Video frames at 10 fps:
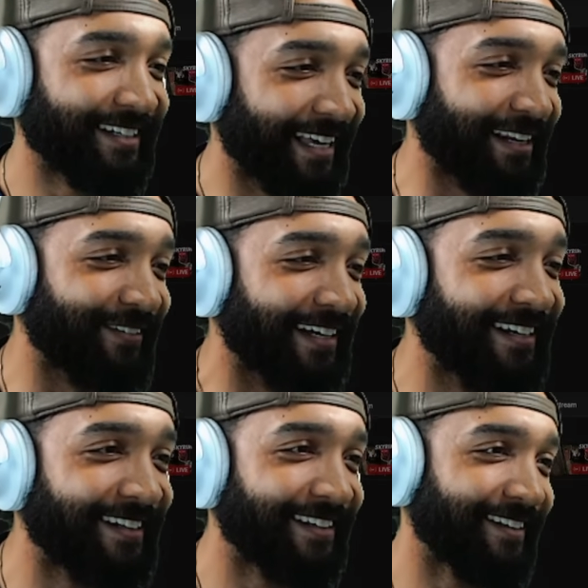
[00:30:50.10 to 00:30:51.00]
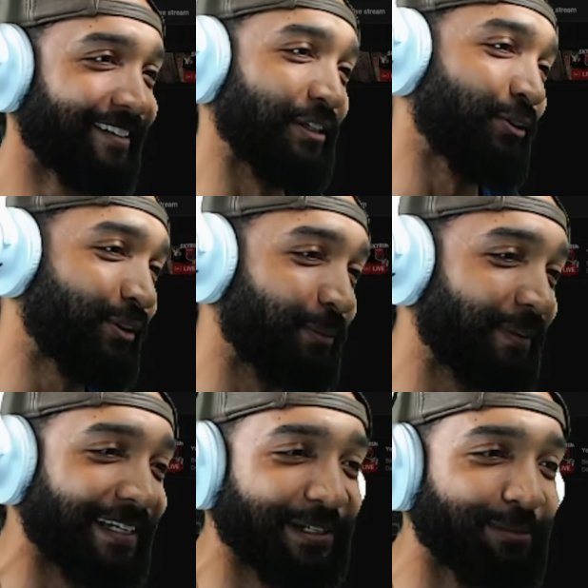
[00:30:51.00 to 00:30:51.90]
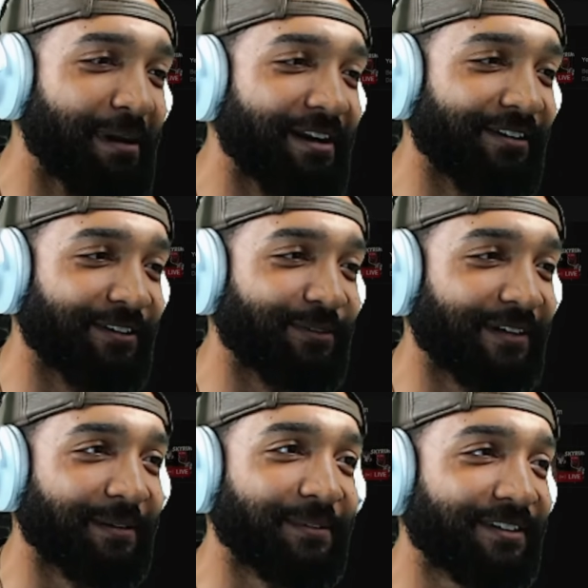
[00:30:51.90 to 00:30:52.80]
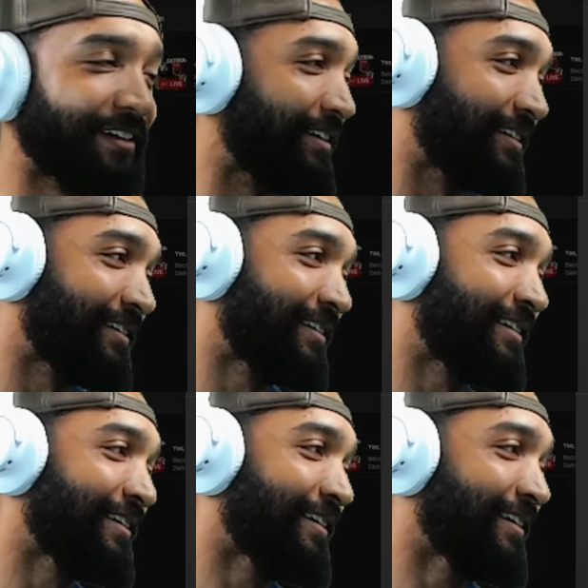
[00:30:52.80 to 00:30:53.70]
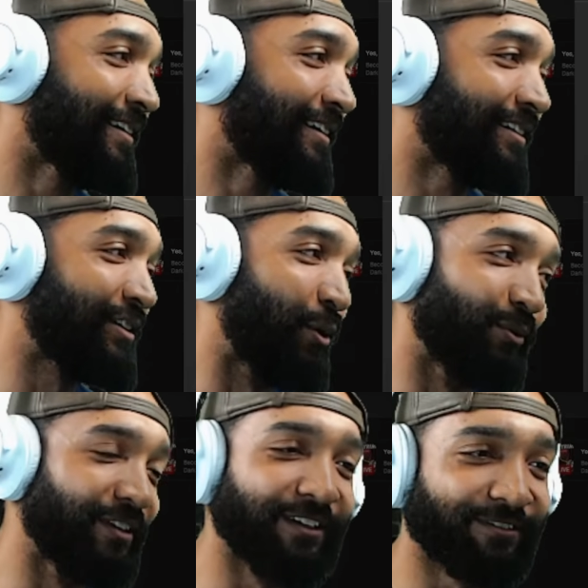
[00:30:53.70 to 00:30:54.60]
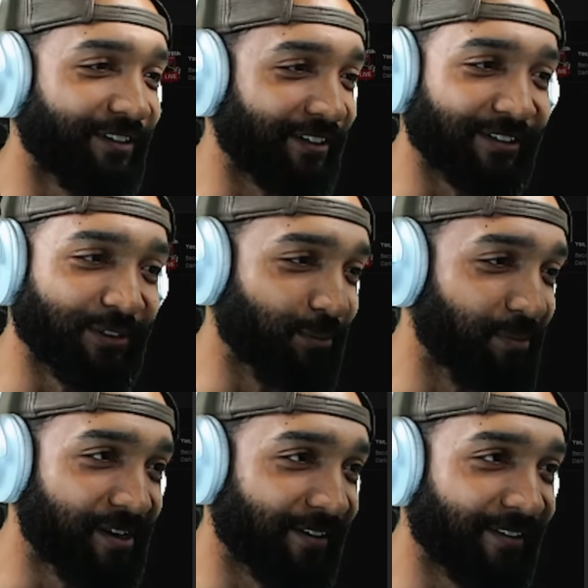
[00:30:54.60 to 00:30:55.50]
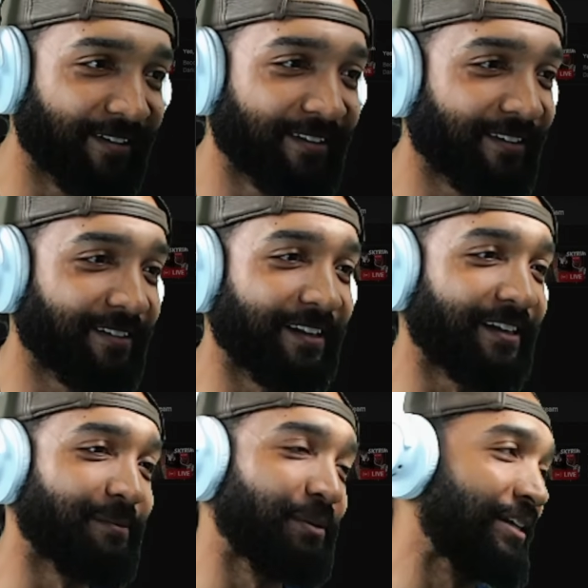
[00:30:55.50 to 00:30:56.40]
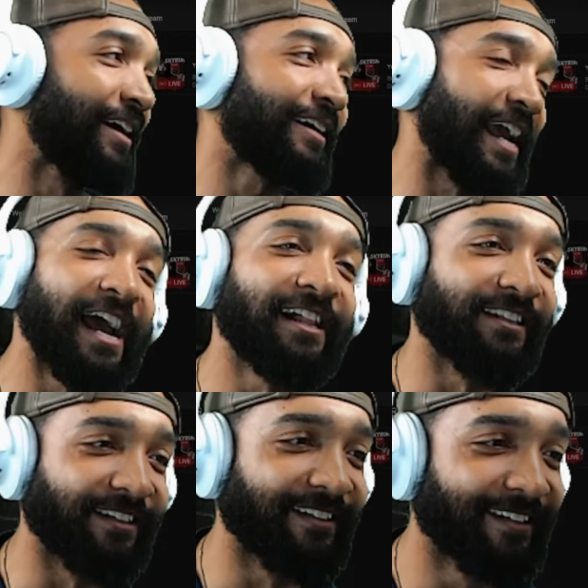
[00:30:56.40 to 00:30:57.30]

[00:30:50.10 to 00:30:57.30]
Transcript: anyway, YouTube can do better is what I'm saying. Sure enough, they can do better. They can be like Alan.